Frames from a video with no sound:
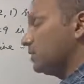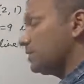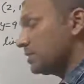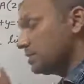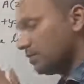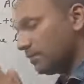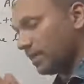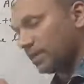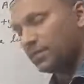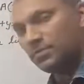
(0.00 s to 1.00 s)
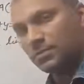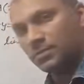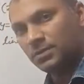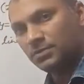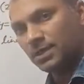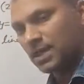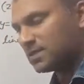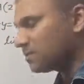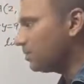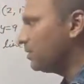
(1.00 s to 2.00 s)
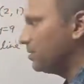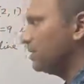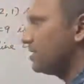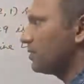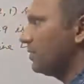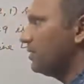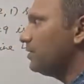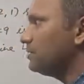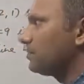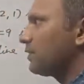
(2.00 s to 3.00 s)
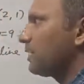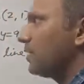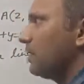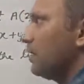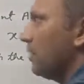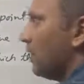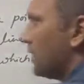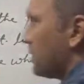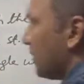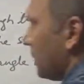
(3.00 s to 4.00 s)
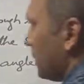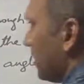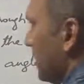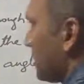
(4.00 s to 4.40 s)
this is the final problem, last problem in this video. What is the question? A